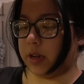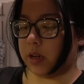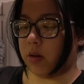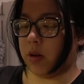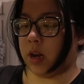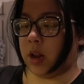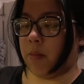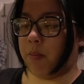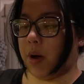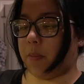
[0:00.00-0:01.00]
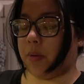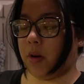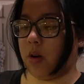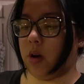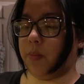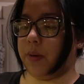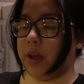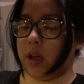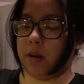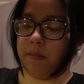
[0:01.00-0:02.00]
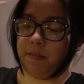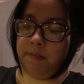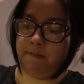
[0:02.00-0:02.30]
let's go ahead and pop her open.